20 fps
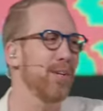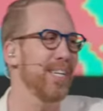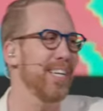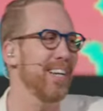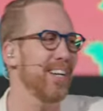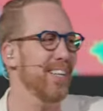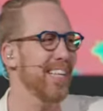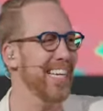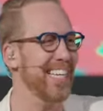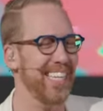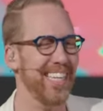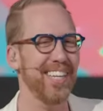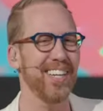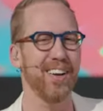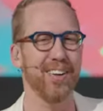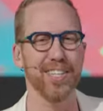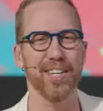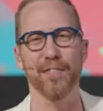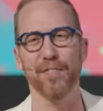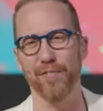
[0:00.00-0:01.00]
you know, like, you
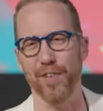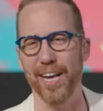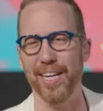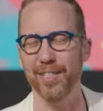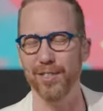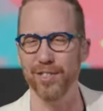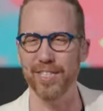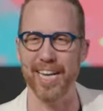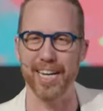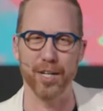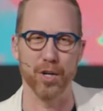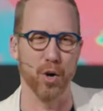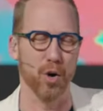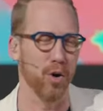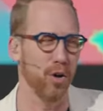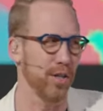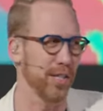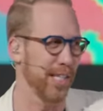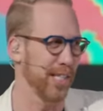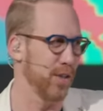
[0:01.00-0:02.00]
know, your friend he has got a
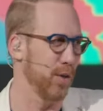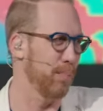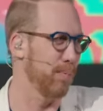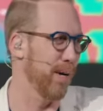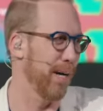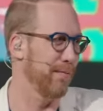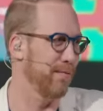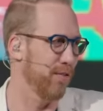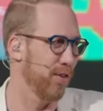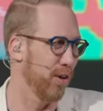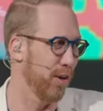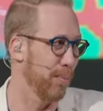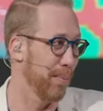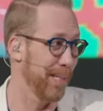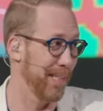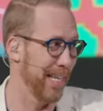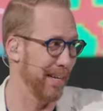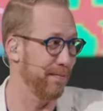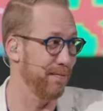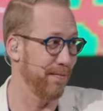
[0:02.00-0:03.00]
cold and you pray for him,
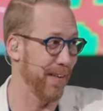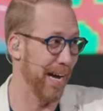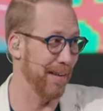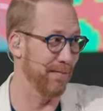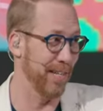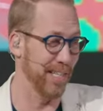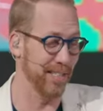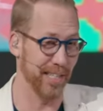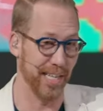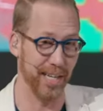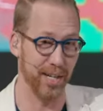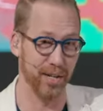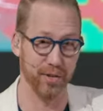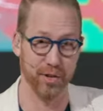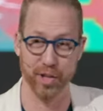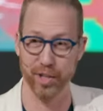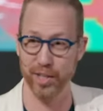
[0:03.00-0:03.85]
and then five days later they're